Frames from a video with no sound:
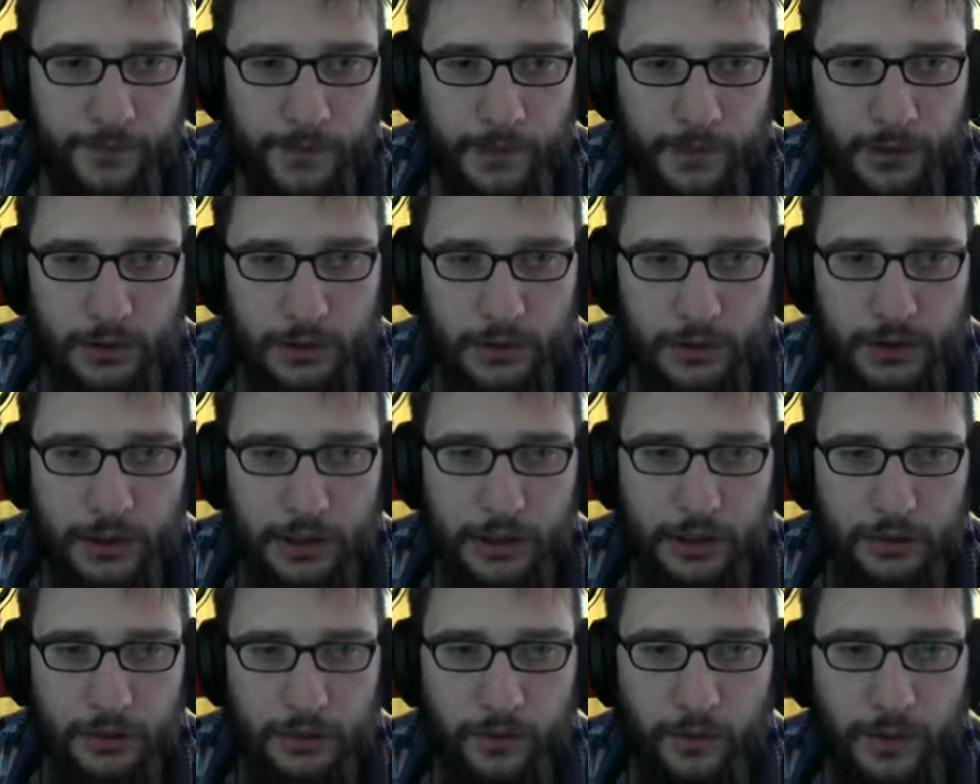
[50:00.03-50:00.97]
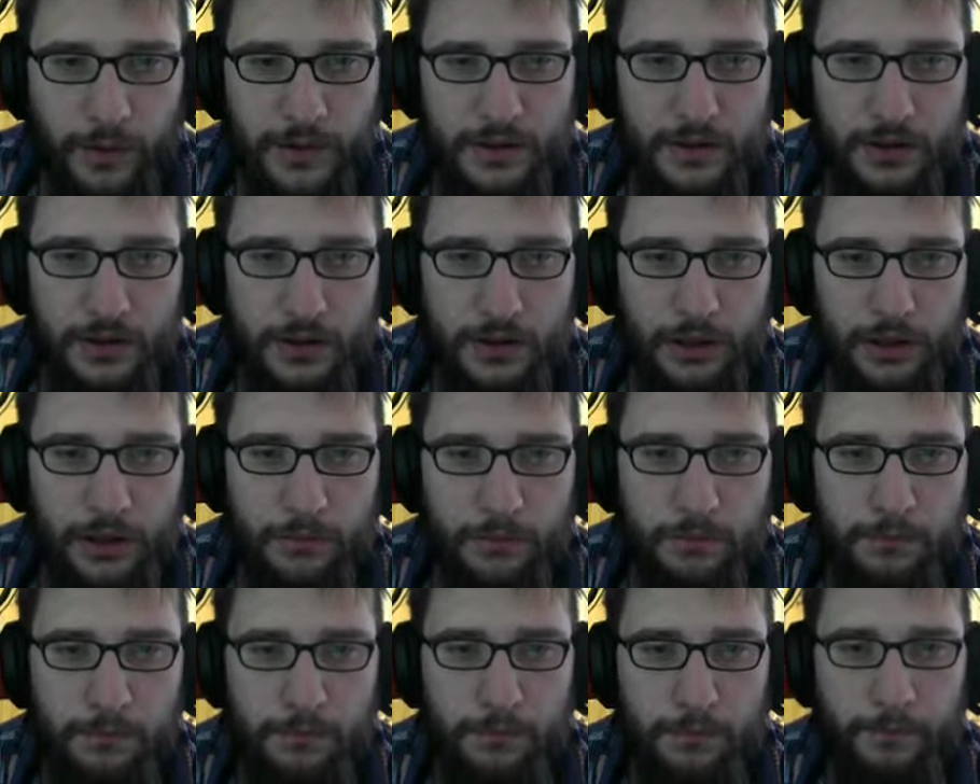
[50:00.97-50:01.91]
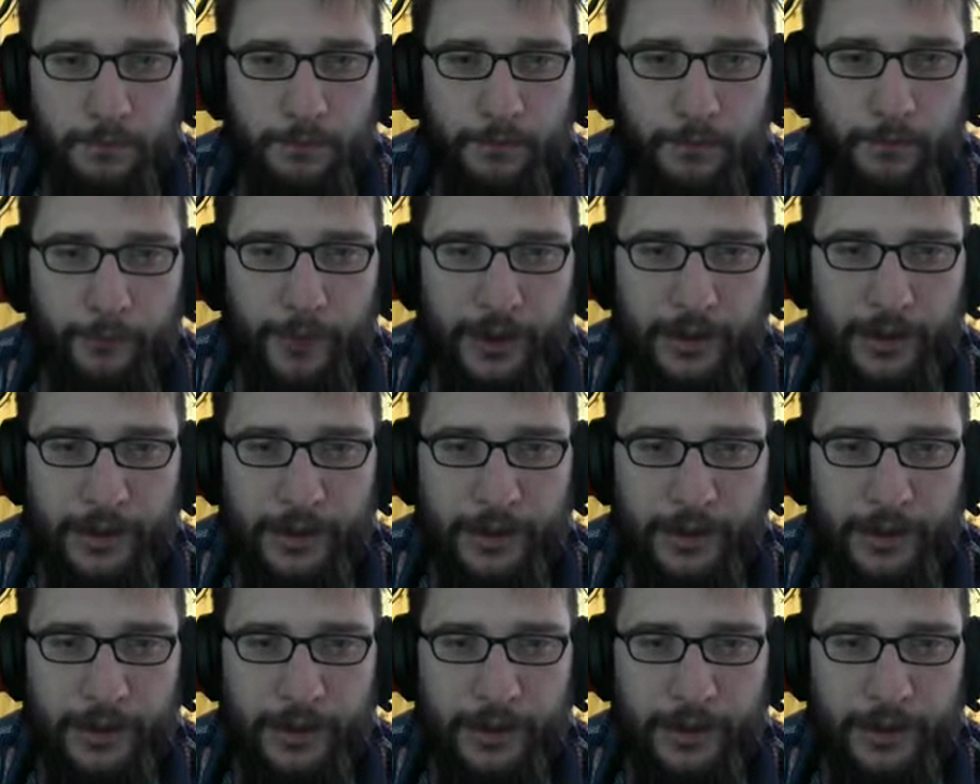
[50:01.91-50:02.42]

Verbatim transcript: Old Caius rents a little bed